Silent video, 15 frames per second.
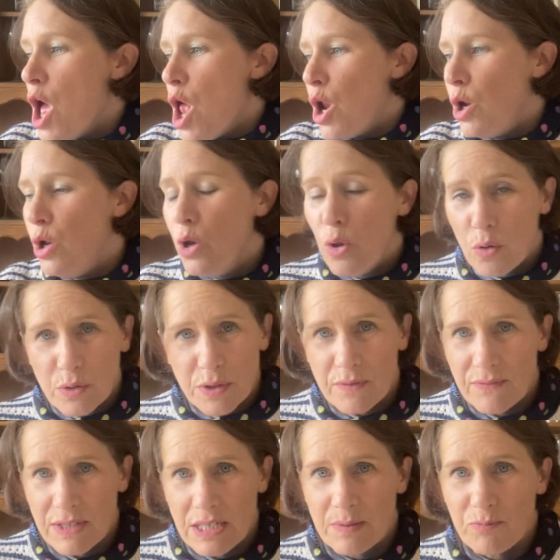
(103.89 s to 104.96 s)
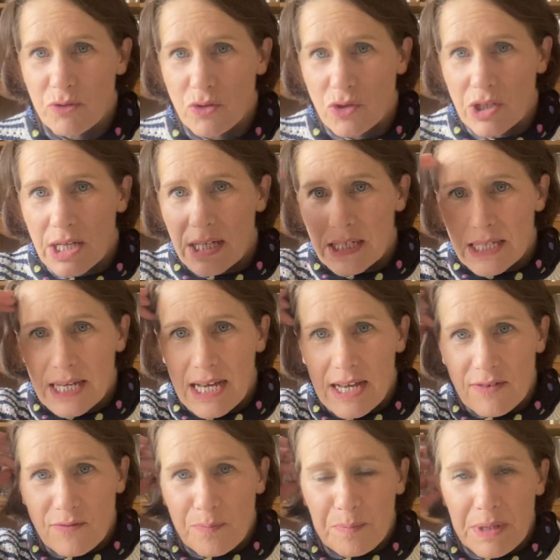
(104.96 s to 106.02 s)
Lots of these projects
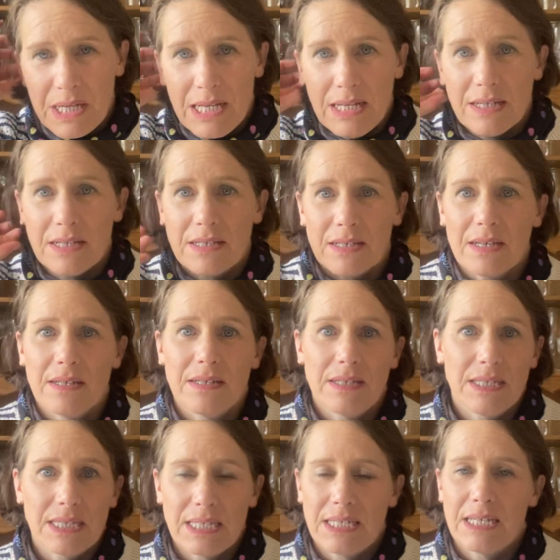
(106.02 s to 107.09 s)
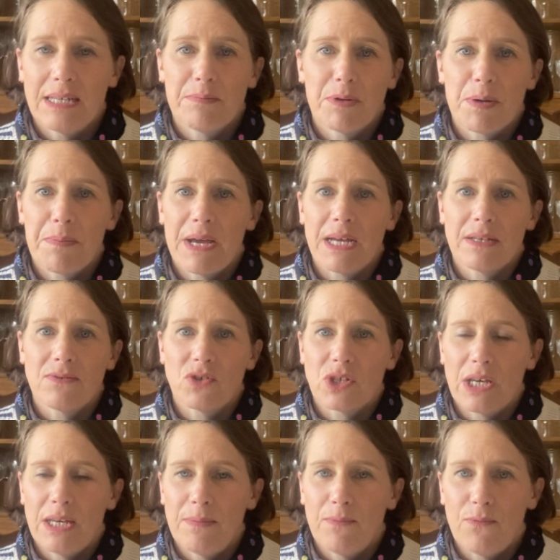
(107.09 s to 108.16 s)
have been done and sitting in my bag of
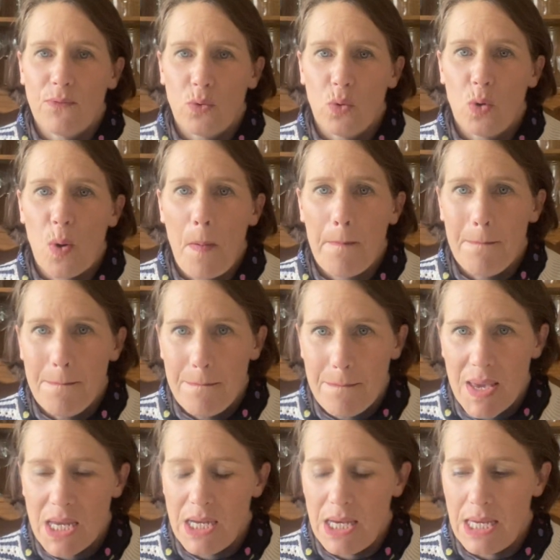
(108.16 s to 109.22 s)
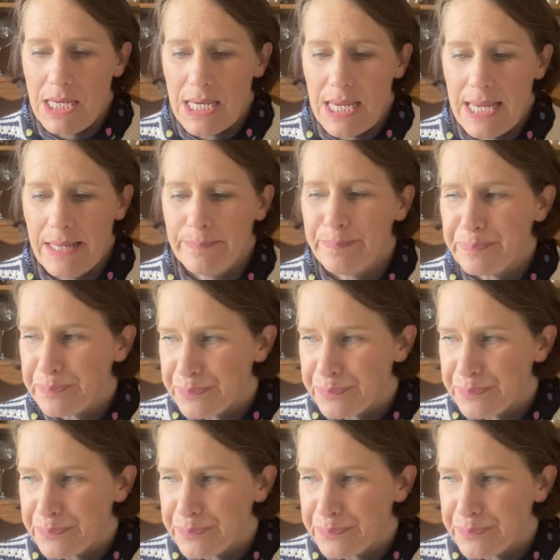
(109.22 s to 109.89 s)
shame for many a year.